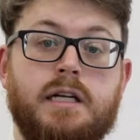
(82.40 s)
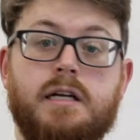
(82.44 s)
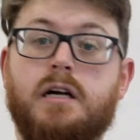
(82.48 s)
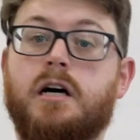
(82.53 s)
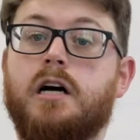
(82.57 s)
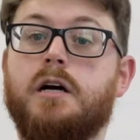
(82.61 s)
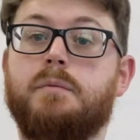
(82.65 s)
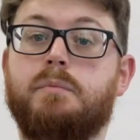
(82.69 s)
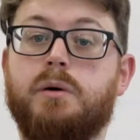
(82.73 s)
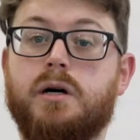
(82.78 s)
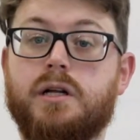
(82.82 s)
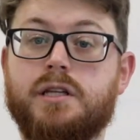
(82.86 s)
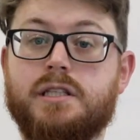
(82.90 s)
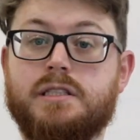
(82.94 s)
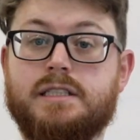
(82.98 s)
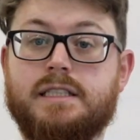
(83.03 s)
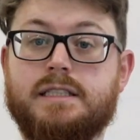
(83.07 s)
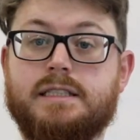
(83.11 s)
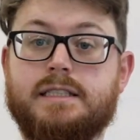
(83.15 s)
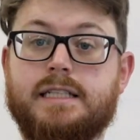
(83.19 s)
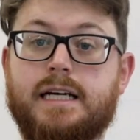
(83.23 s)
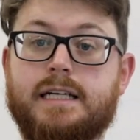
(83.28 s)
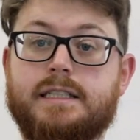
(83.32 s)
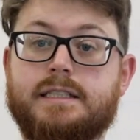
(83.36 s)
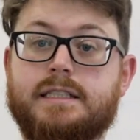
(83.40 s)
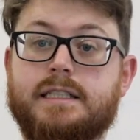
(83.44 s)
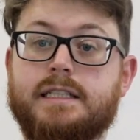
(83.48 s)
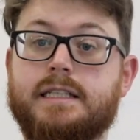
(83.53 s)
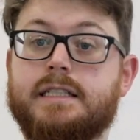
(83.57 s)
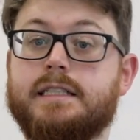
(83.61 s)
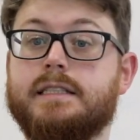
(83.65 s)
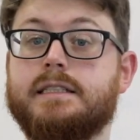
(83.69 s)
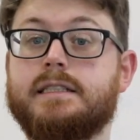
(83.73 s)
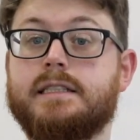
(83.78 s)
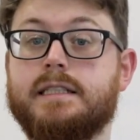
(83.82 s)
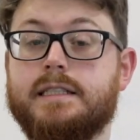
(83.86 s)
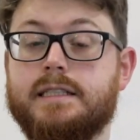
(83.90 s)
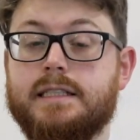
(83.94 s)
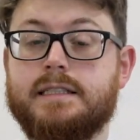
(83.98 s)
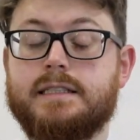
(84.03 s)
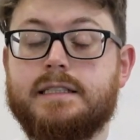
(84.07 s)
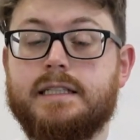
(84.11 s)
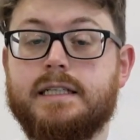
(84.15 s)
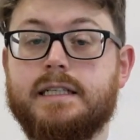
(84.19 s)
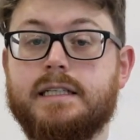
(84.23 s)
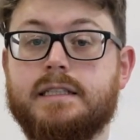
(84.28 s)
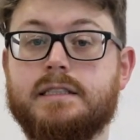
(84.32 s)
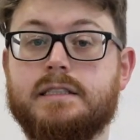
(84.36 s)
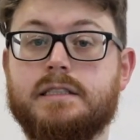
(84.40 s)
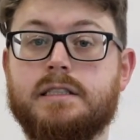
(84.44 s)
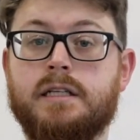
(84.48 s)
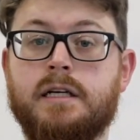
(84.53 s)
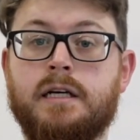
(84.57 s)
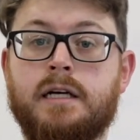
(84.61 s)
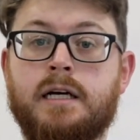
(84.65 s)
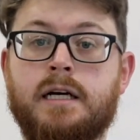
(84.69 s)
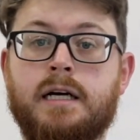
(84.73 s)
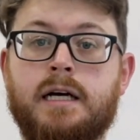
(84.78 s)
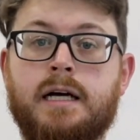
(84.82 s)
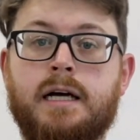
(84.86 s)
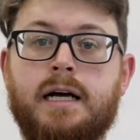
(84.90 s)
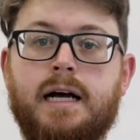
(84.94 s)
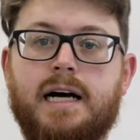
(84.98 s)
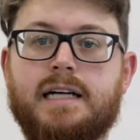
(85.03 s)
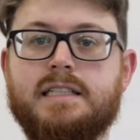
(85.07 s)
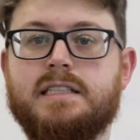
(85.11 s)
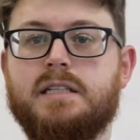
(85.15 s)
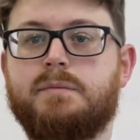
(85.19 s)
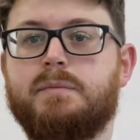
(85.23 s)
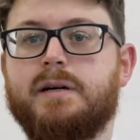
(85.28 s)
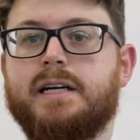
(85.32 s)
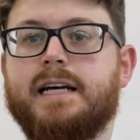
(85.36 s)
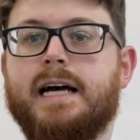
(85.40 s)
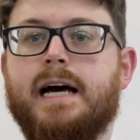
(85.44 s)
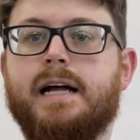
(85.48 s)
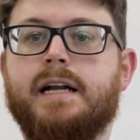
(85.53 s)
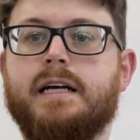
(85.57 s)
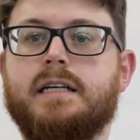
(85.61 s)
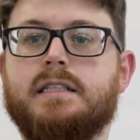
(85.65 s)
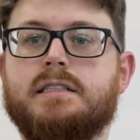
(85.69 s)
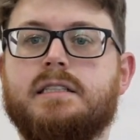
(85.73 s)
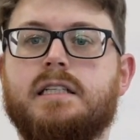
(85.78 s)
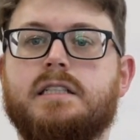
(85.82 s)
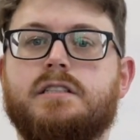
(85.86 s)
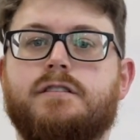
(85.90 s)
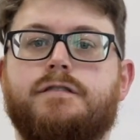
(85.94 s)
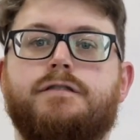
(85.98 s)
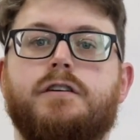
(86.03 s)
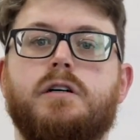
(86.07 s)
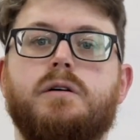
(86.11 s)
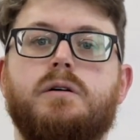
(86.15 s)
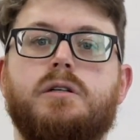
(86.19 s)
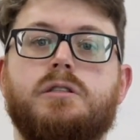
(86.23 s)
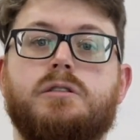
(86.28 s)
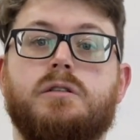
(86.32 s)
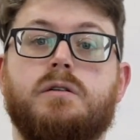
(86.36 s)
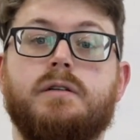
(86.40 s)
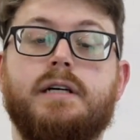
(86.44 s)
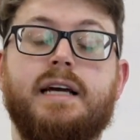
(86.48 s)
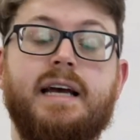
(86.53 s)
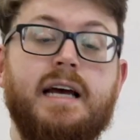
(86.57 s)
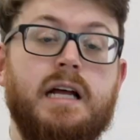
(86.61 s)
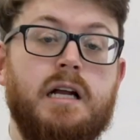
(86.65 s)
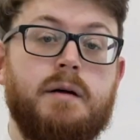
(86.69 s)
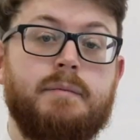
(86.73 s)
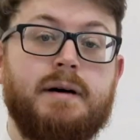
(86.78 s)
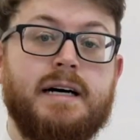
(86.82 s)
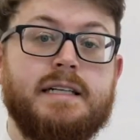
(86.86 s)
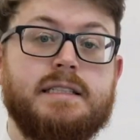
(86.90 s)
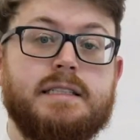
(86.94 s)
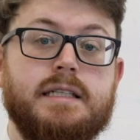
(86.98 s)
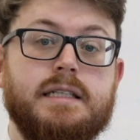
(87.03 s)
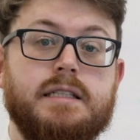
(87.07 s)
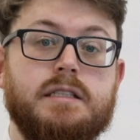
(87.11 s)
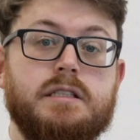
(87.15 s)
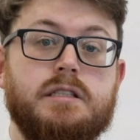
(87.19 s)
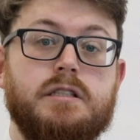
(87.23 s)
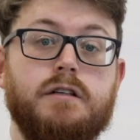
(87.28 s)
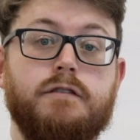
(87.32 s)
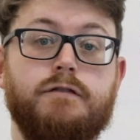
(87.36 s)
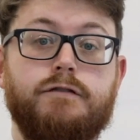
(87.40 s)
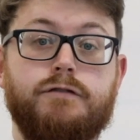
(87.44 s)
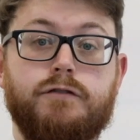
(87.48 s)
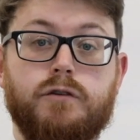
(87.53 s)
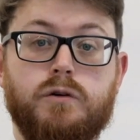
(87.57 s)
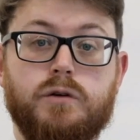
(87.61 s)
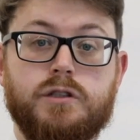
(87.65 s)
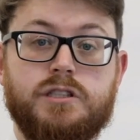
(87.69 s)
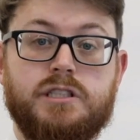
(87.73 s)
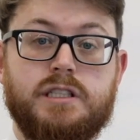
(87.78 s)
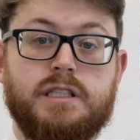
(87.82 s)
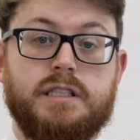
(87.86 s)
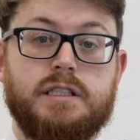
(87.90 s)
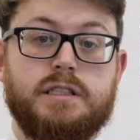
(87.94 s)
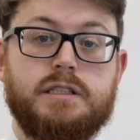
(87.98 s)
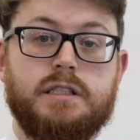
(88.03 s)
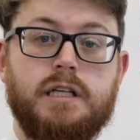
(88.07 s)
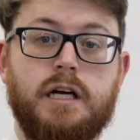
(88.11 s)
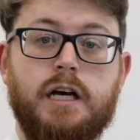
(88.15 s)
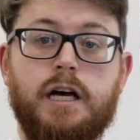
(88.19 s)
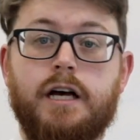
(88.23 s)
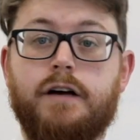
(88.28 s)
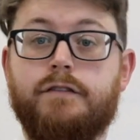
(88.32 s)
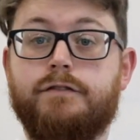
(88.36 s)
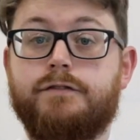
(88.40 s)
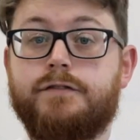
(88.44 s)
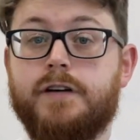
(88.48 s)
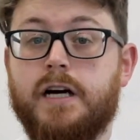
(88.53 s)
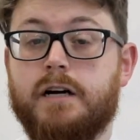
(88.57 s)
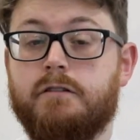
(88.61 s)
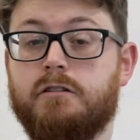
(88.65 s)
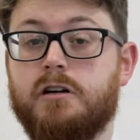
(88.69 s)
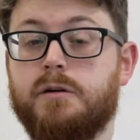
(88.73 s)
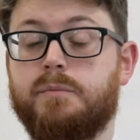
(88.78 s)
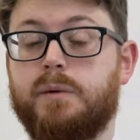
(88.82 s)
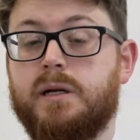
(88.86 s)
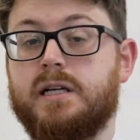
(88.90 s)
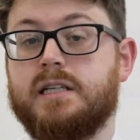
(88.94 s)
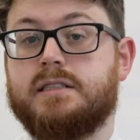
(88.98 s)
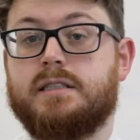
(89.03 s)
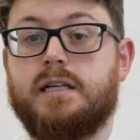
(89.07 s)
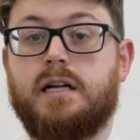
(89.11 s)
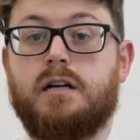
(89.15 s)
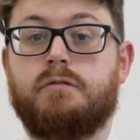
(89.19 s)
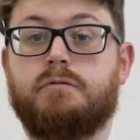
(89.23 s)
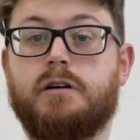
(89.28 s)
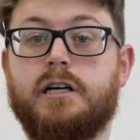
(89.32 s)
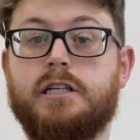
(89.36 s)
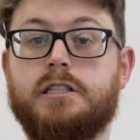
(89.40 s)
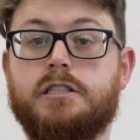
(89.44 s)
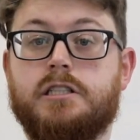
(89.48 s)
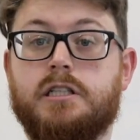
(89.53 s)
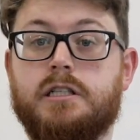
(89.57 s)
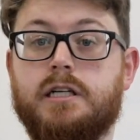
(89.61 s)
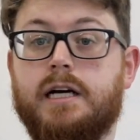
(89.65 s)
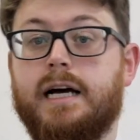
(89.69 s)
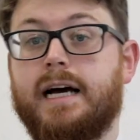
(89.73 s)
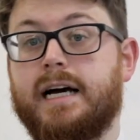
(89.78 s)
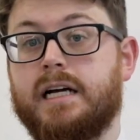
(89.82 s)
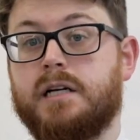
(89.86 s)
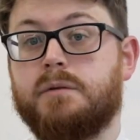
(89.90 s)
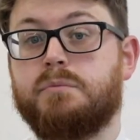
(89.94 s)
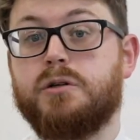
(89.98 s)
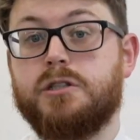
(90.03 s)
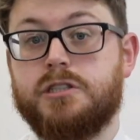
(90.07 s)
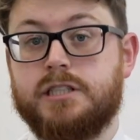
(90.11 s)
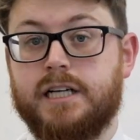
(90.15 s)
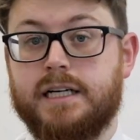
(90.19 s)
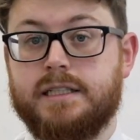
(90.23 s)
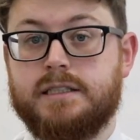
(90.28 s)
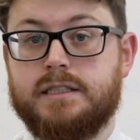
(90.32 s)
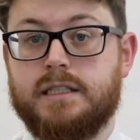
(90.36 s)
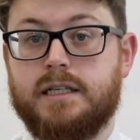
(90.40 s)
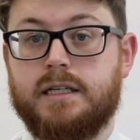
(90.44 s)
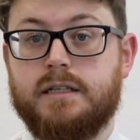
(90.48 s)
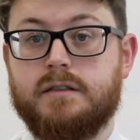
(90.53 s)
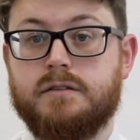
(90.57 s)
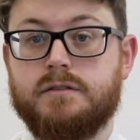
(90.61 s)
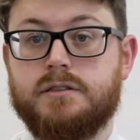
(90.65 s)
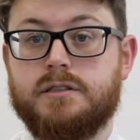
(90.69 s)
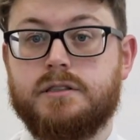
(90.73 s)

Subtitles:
and hypothesis testing in statistics. And in mechanics, there's a focus on kinematics, forces, variable acceleration and projectiles.